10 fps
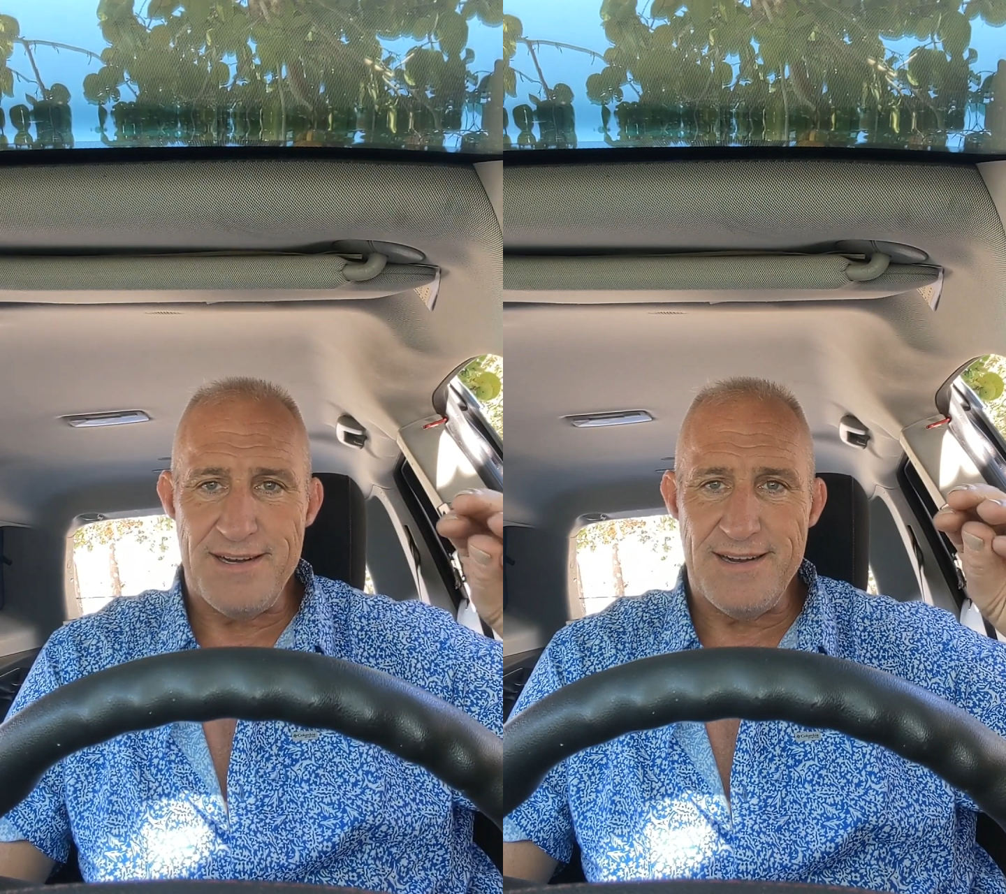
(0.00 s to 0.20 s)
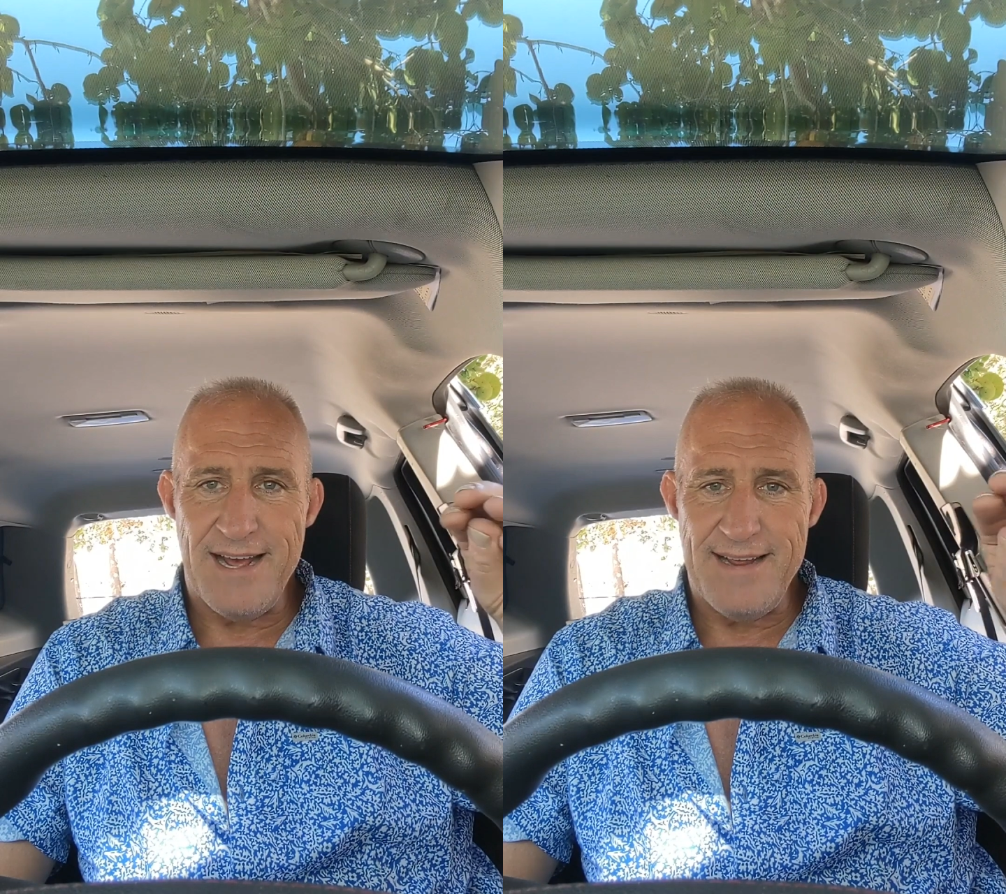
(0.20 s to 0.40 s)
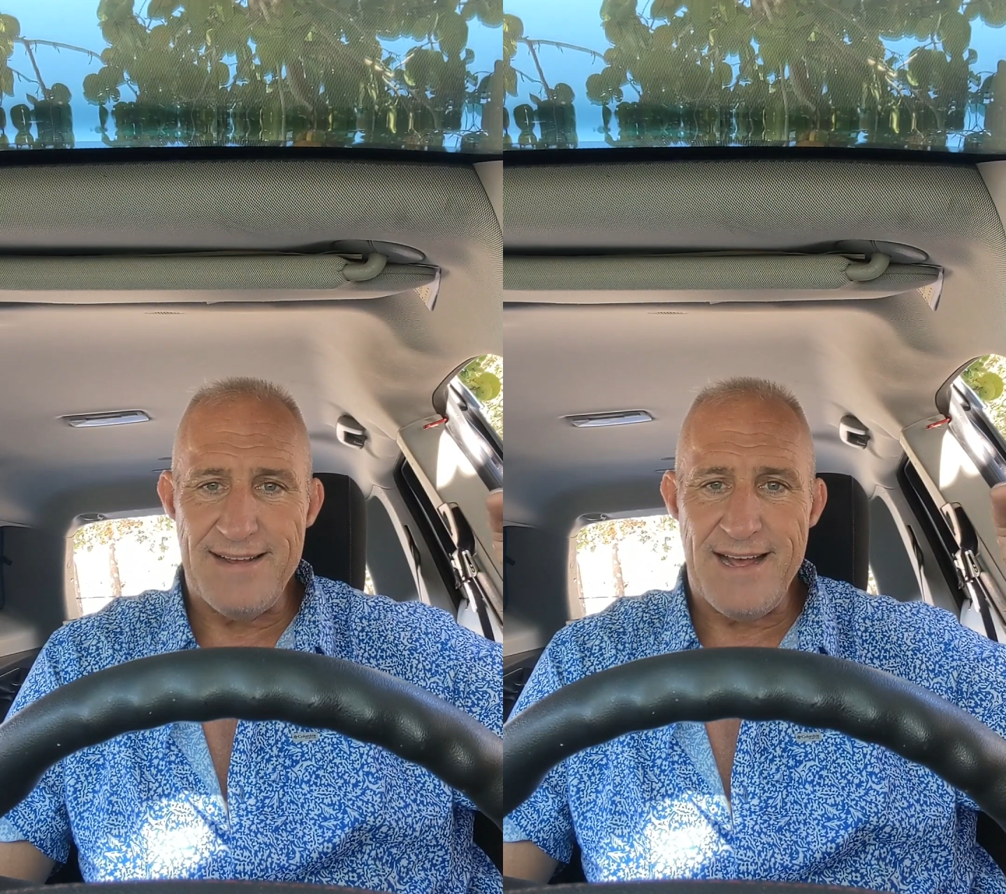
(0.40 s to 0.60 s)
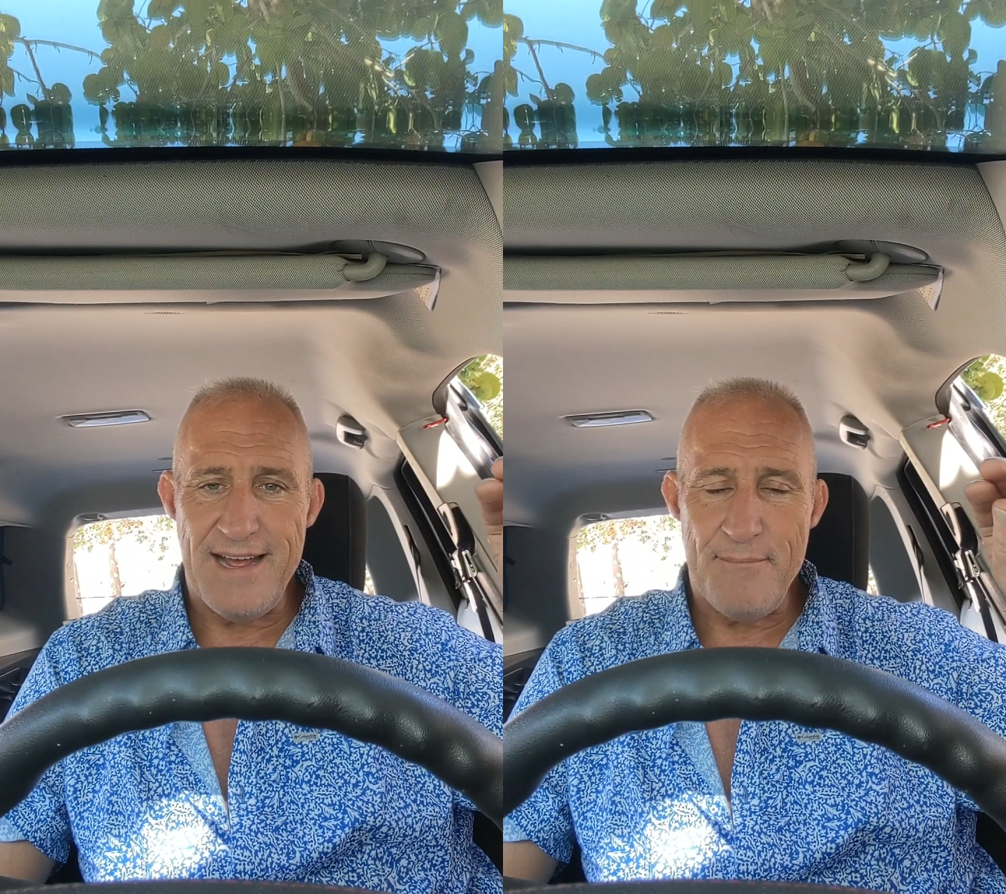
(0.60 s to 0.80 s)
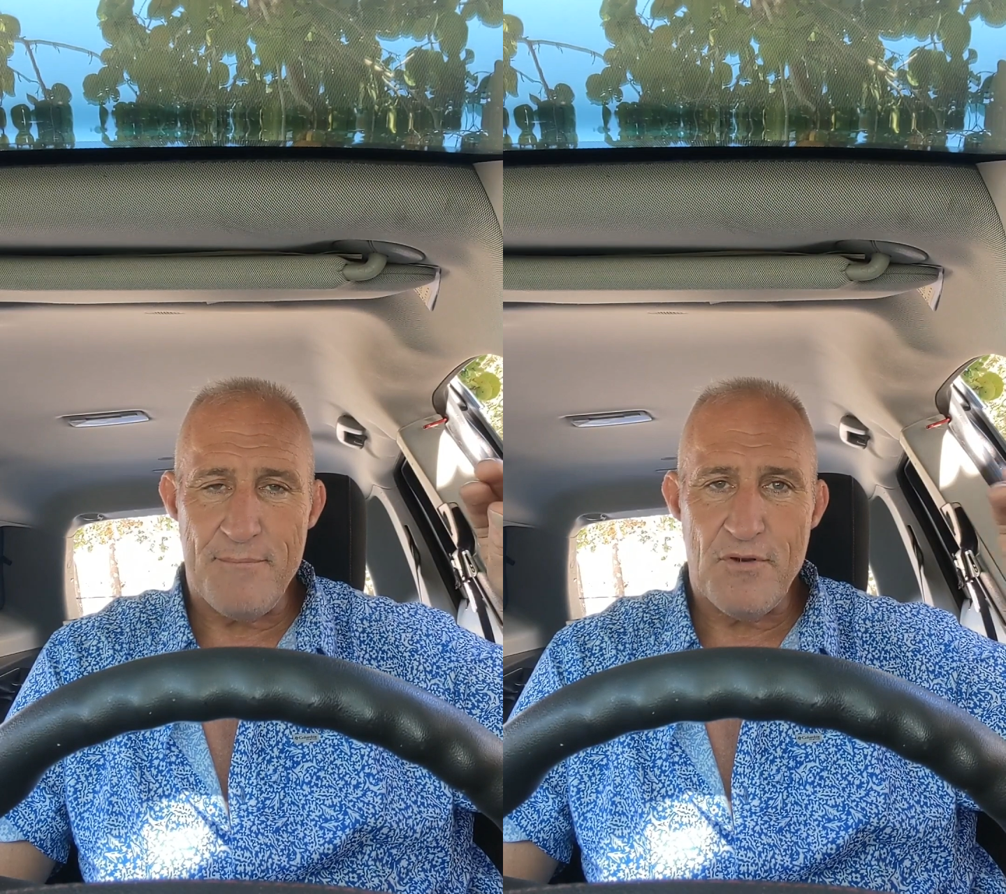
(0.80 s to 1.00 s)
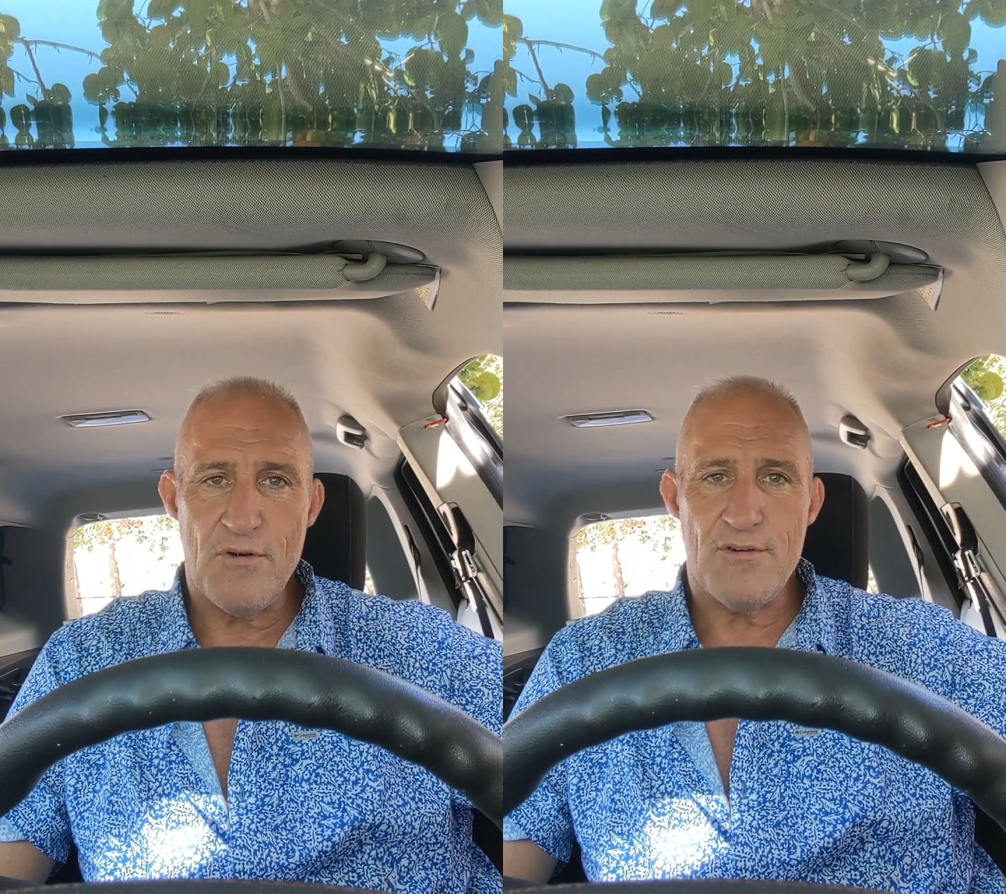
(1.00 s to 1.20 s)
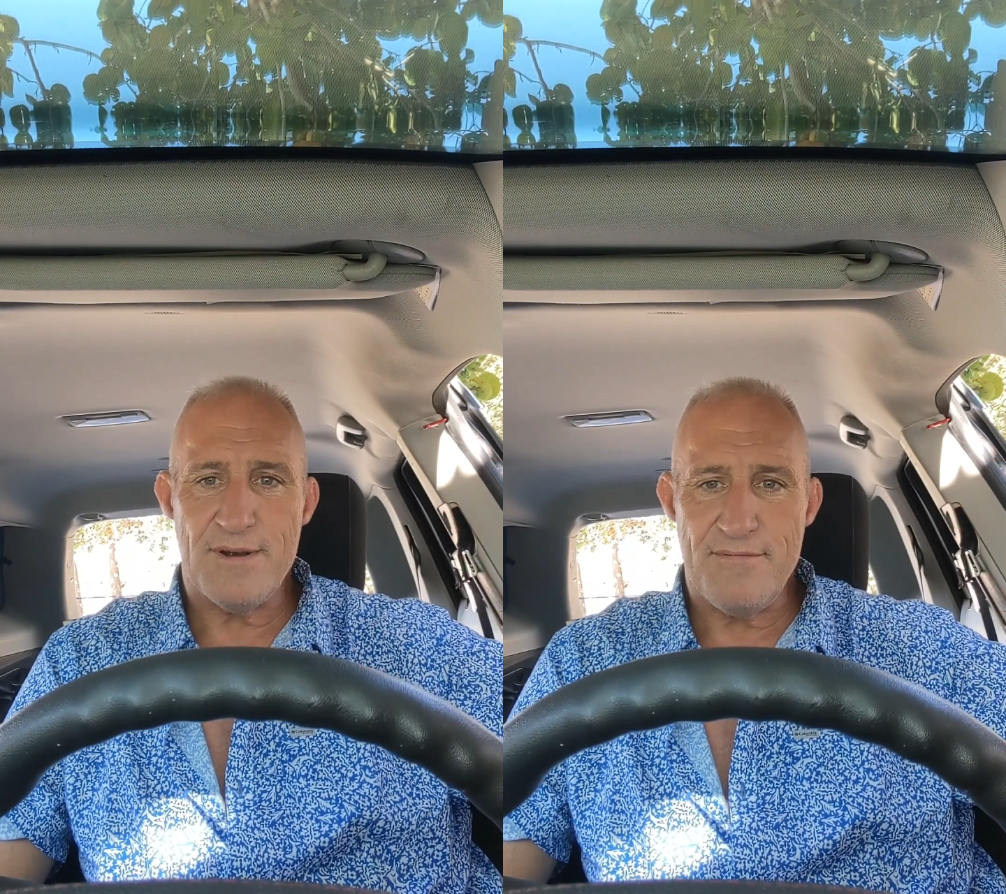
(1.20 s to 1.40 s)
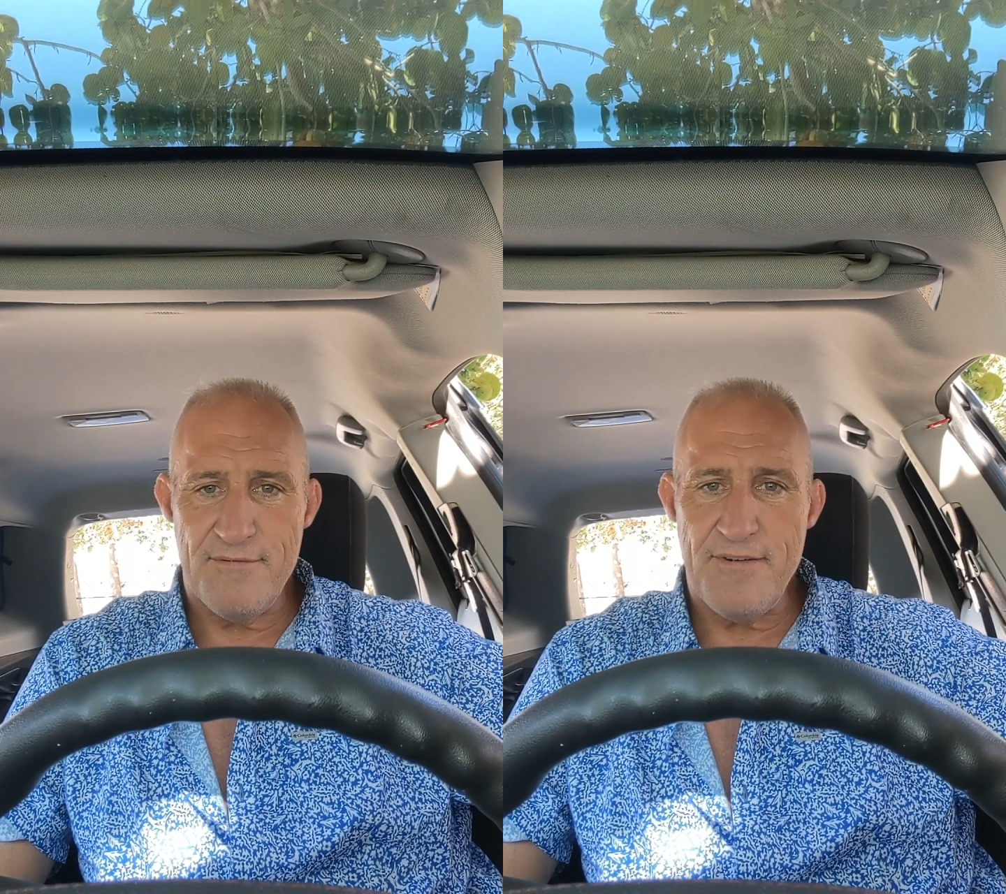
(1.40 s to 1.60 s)
Like, I go to a
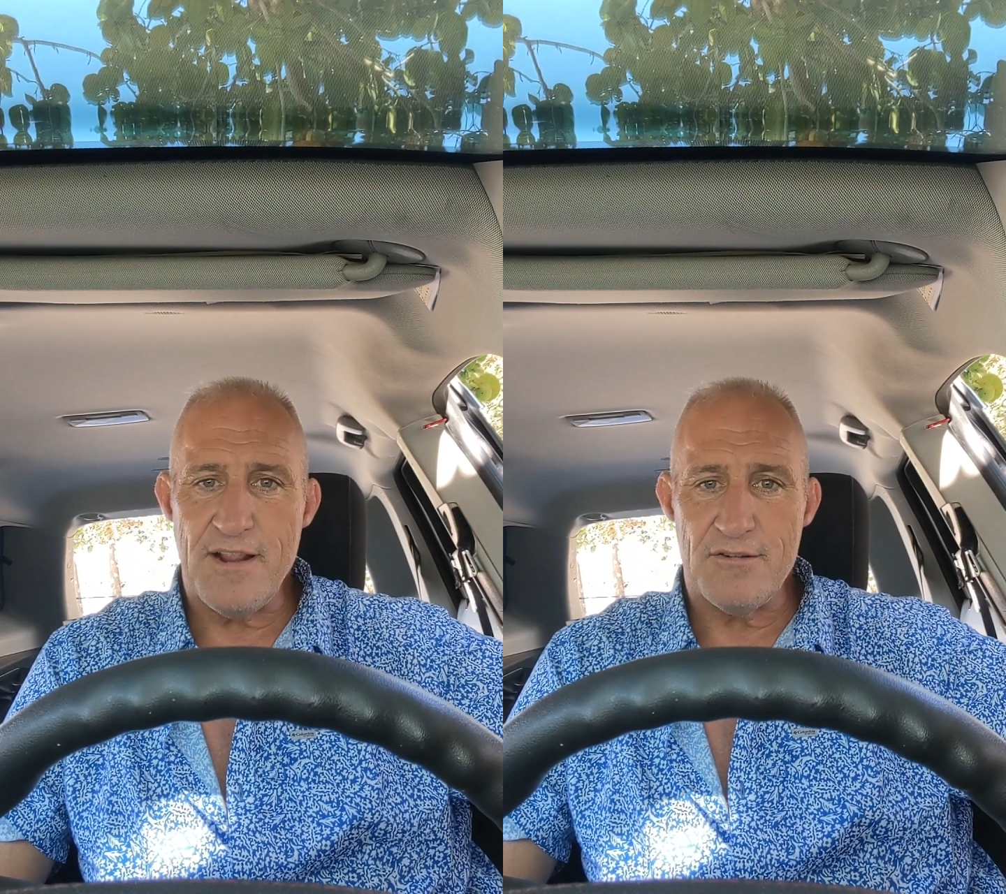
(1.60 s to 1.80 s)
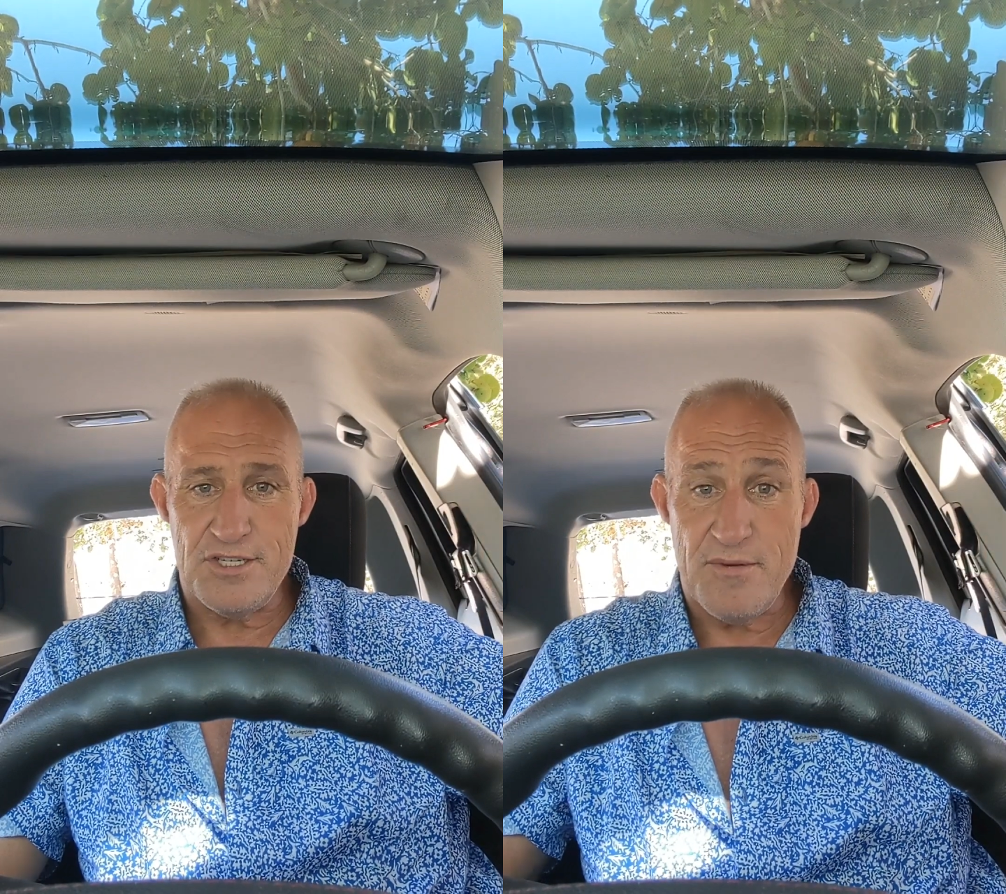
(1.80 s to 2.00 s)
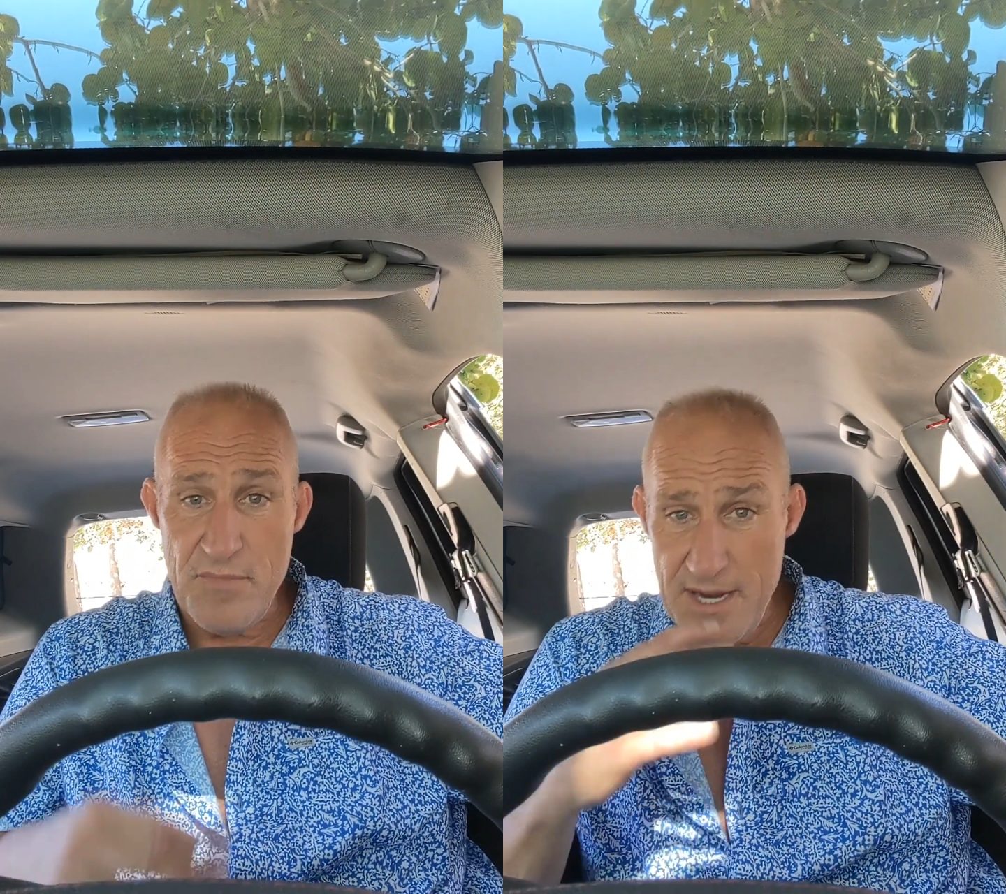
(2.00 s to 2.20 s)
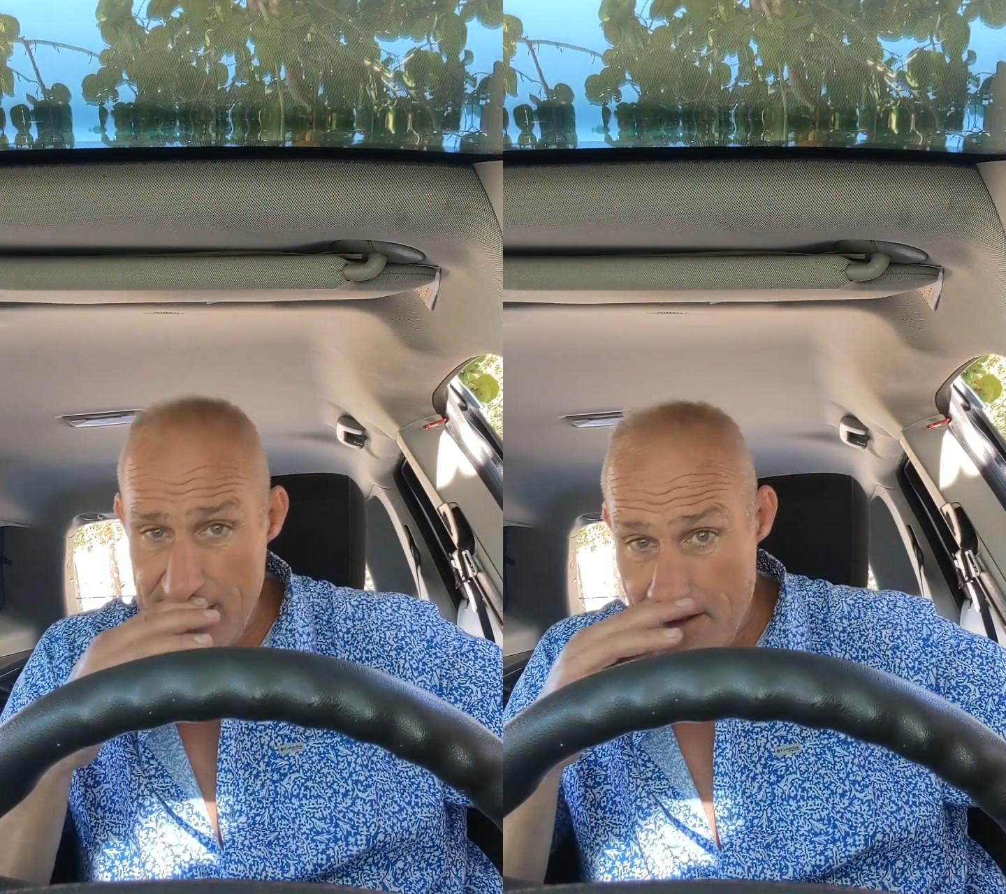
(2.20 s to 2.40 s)
fellowship meeting,